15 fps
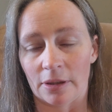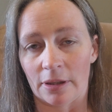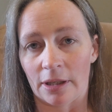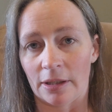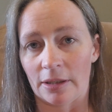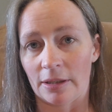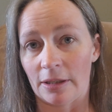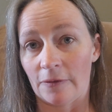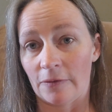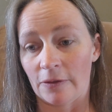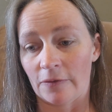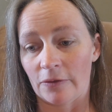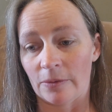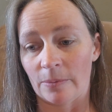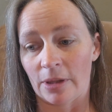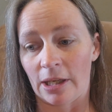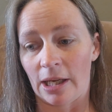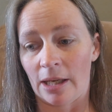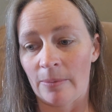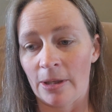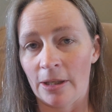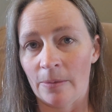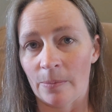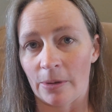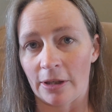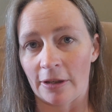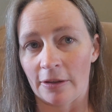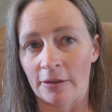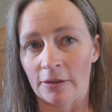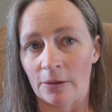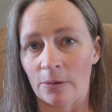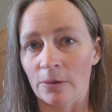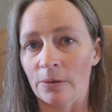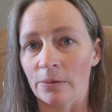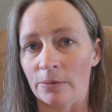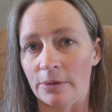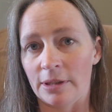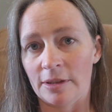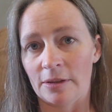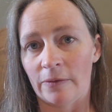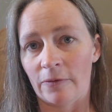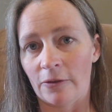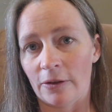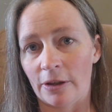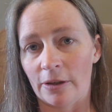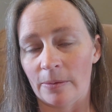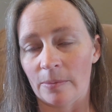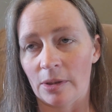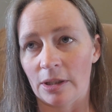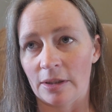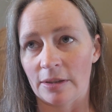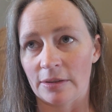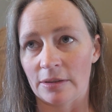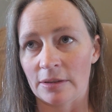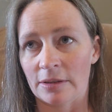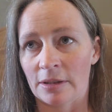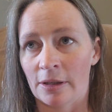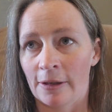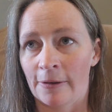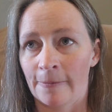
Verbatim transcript: kind of different from the gaming, but the whole reason for them is